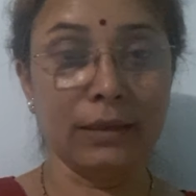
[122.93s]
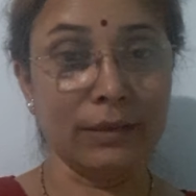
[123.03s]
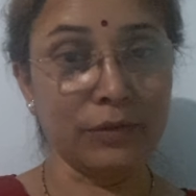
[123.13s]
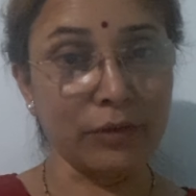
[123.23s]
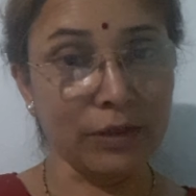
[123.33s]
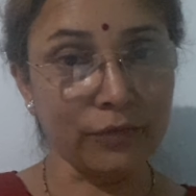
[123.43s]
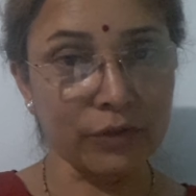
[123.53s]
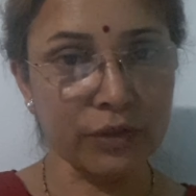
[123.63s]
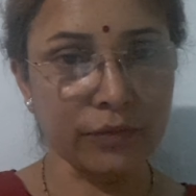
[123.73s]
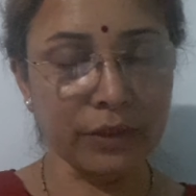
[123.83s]
in this very
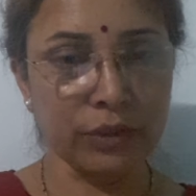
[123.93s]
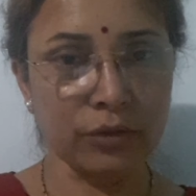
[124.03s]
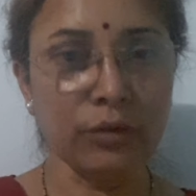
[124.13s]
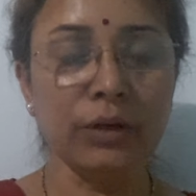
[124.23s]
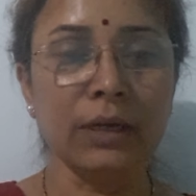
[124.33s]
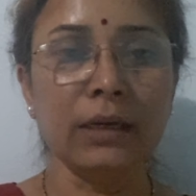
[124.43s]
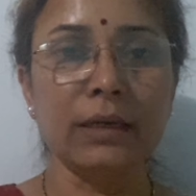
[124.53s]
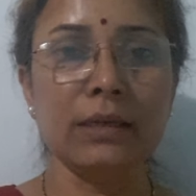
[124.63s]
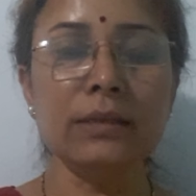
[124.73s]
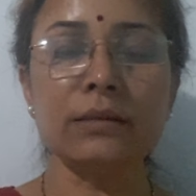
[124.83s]
first video
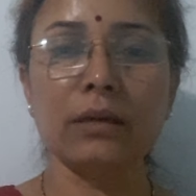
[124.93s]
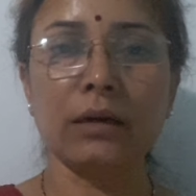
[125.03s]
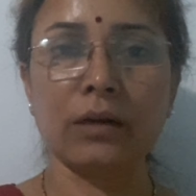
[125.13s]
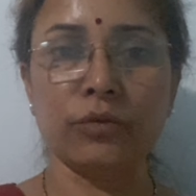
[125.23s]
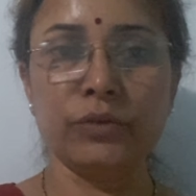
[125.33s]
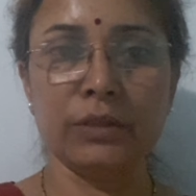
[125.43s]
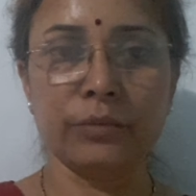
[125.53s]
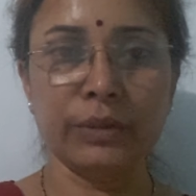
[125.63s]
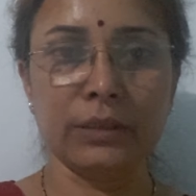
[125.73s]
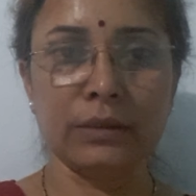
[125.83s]
is
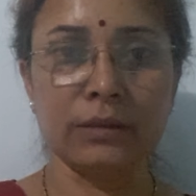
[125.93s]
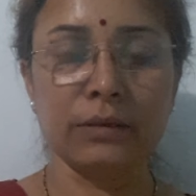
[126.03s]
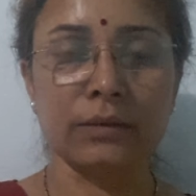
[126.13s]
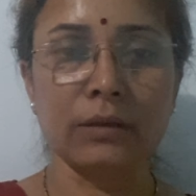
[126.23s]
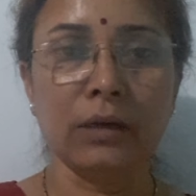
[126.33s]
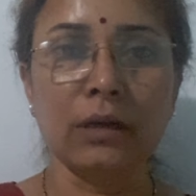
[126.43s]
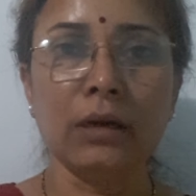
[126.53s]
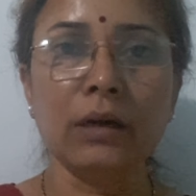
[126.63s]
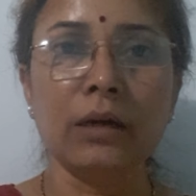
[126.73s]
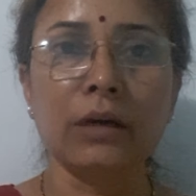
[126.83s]
acoustic materials.
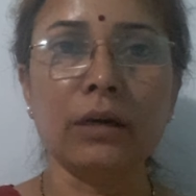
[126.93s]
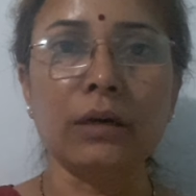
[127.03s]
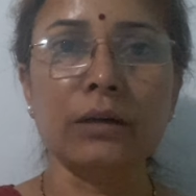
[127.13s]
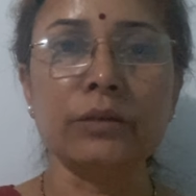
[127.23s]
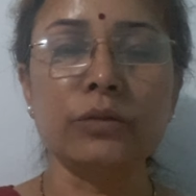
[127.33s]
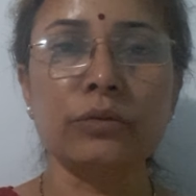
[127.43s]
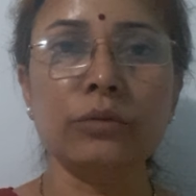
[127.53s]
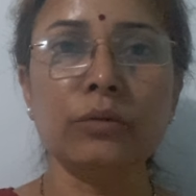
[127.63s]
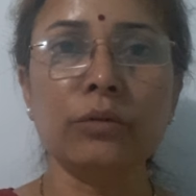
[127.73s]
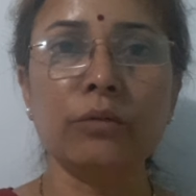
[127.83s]

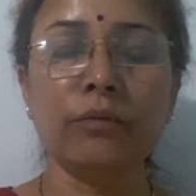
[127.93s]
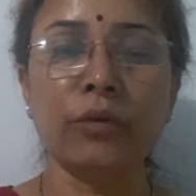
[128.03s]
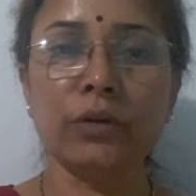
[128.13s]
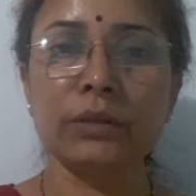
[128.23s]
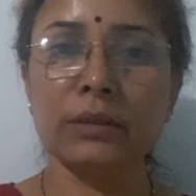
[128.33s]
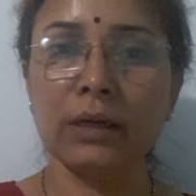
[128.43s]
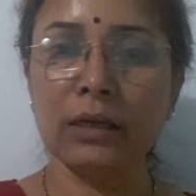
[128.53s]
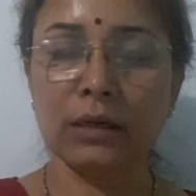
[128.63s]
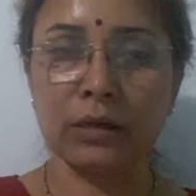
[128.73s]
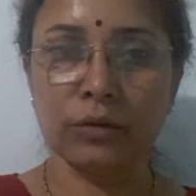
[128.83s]
So what
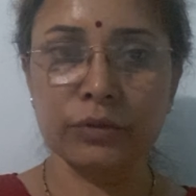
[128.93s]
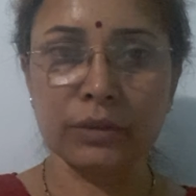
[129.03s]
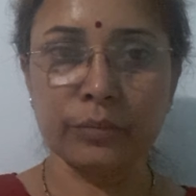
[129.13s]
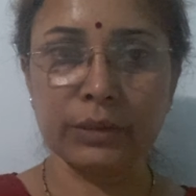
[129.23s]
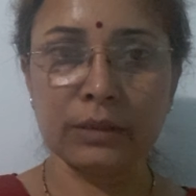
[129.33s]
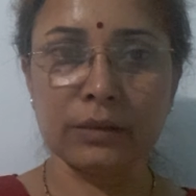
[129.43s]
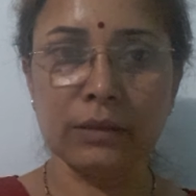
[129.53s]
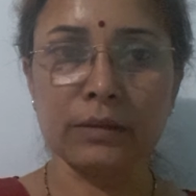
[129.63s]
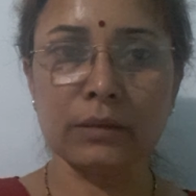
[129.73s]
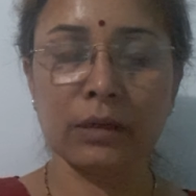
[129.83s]
are acoustic
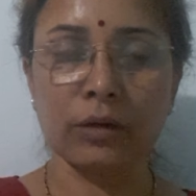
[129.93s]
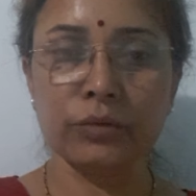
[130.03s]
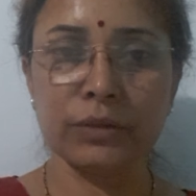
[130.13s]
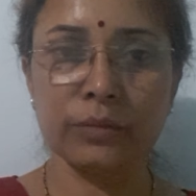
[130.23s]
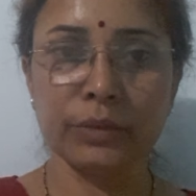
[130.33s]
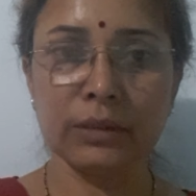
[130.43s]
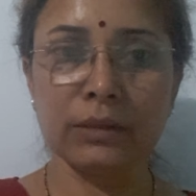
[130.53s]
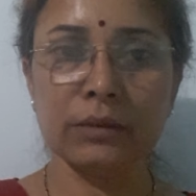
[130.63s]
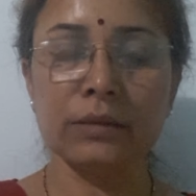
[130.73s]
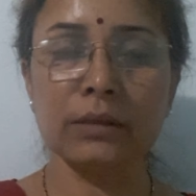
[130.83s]
materials? Acoustic
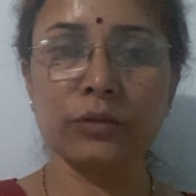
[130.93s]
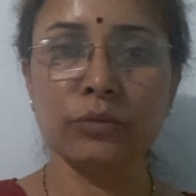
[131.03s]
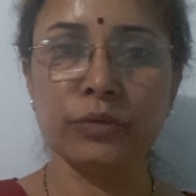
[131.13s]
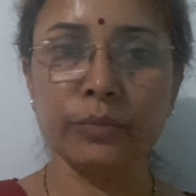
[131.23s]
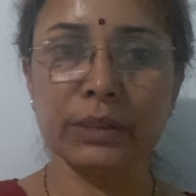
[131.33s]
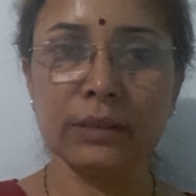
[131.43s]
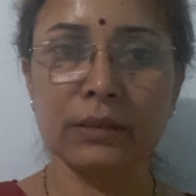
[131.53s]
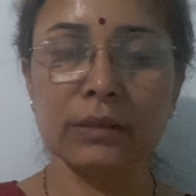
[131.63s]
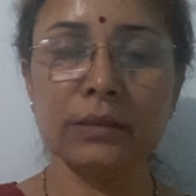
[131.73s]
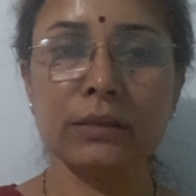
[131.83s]
materials are those
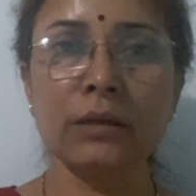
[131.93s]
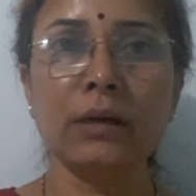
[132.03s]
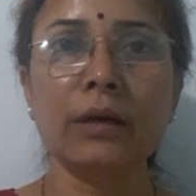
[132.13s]
materials